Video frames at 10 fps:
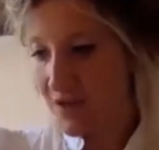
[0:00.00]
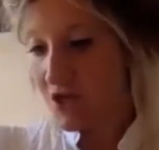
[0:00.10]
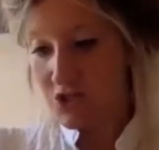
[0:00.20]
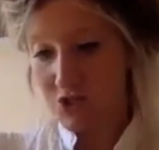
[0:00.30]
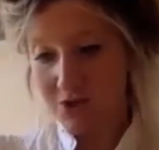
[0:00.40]

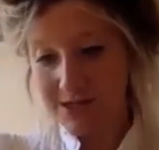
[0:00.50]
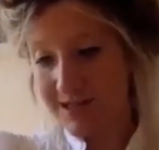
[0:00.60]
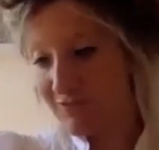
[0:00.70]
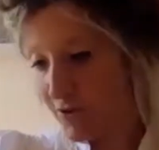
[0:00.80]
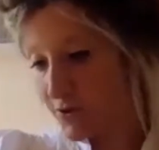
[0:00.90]
So you're going to
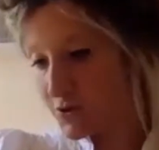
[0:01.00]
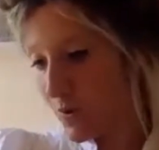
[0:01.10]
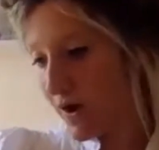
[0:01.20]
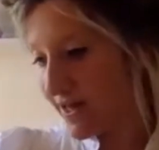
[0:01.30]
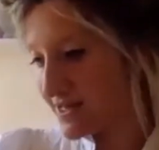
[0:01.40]
need those
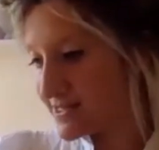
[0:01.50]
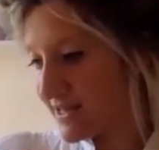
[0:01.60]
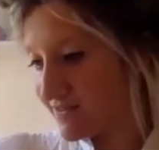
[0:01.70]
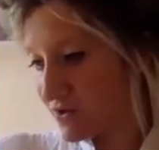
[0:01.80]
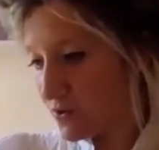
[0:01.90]
wires,
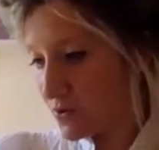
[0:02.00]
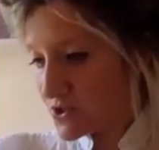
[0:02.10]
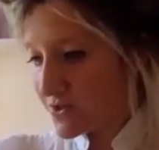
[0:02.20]
and you're also going